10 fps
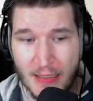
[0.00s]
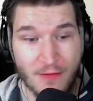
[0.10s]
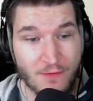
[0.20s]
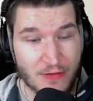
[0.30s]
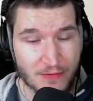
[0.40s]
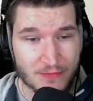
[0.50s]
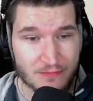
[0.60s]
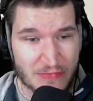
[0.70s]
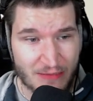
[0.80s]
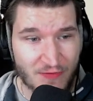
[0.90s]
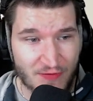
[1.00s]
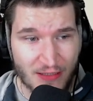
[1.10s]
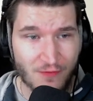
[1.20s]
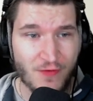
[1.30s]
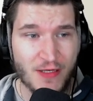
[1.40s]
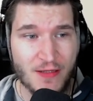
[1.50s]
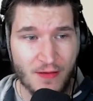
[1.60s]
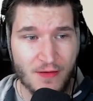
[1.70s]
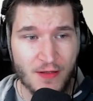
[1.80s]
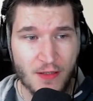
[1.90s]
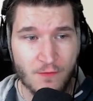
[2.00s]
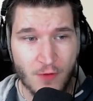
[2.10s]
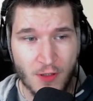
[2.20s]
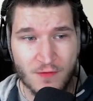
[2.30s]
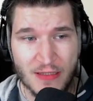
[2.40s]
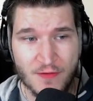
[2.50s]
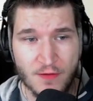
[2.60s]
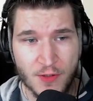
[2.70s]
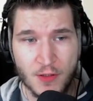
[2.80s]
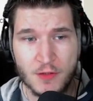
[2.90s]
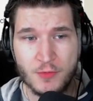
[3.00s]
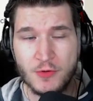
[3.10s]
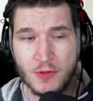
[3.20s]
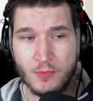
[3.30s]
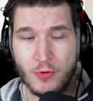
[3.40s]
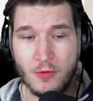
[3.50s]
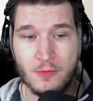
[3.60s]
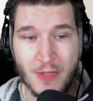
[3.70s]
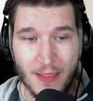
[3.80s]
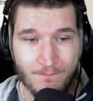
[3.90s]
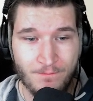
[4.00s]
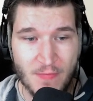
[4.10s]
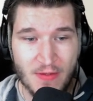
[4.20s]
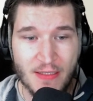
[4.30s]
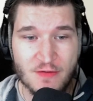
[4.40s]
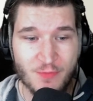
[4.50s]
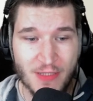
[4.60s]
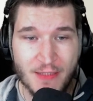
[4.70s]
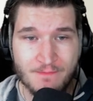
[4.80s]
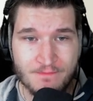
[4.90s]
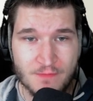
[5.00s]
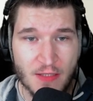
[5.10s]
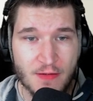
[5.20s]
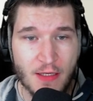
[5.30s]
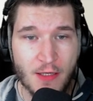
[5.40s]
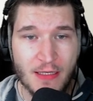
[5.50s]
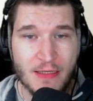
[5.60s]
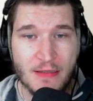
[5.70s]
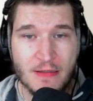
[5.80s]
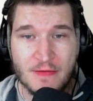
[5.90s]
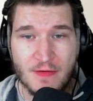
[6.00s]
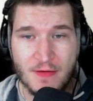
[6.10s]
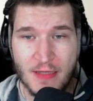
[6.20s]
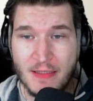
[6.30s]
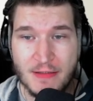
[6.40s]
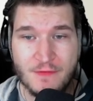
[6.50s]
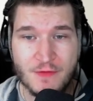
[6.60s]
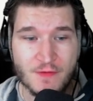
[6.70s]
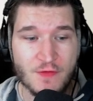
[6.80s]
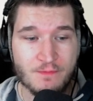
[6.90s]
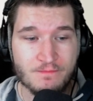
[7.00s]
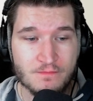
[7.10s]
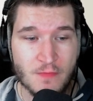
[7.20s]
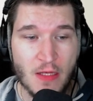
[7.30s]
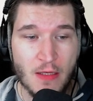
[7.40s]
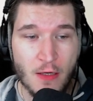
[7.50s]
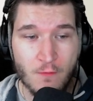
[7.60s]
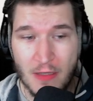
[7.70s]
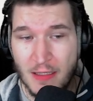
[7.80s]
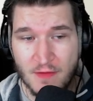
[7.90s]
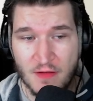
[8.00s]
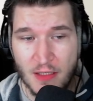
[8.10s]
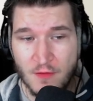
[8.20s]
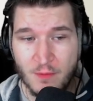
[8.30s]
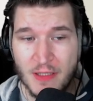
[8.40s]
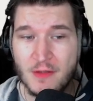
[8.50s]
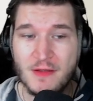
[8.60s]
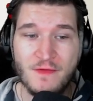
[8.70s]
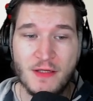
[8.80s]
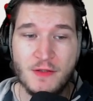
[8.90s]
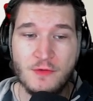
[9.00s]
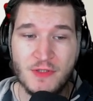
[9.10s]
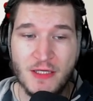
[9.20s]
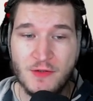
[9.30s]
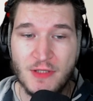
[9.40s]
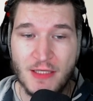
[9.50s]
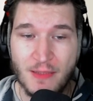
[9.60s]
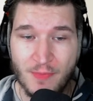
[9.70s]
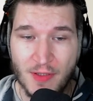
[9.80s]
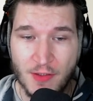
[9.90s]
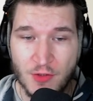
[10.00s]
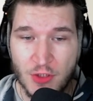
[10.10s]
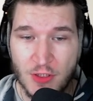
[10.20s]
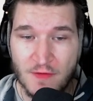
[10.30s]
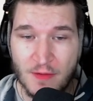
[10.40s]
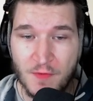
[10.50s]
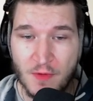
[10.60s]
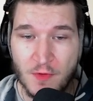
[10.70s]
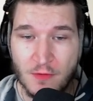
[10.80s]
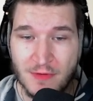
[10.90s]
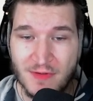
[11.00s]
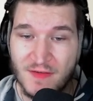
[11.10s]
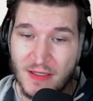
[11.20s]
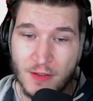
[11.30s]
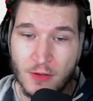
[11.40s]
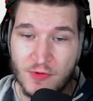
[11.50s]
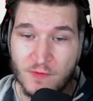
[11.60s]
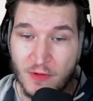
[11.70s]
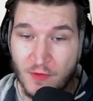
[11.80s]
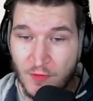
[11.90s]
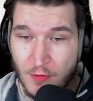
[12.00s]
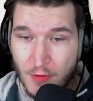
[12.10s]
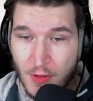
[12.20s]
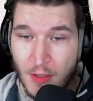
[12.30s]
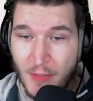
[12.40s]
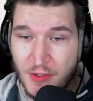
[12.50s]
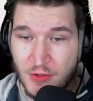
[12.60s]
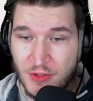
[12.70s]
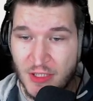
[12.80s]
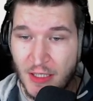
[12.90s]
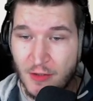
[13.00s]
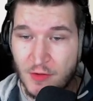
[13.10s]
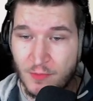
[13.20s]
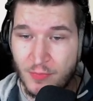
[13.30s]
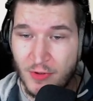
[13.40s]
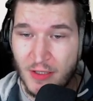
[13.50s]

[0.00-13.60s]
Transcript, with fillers: even themselves in the World of Tanks Community Contributor program, they explain that there is a tiny difference. While this announcement might not affect your day-to-day gameplay, you should accept some new and exciting content very soon. Make sure to check out your